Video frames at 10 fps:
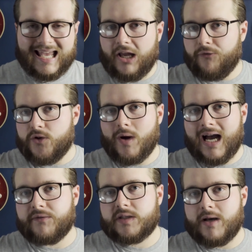If you
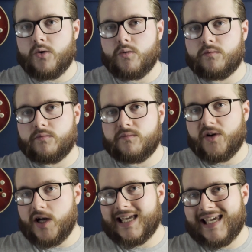have smelt
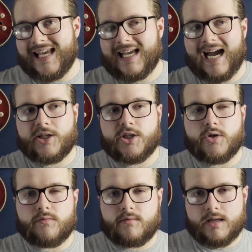Viking and
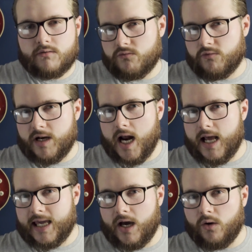you didn't
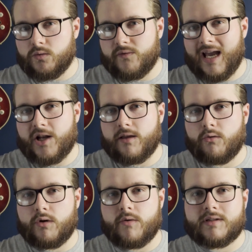really get on with it and you
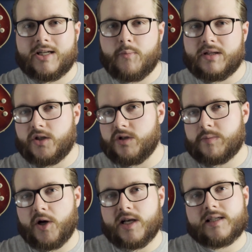thought it was a little bit too
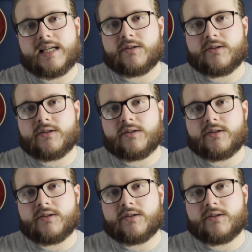spicy,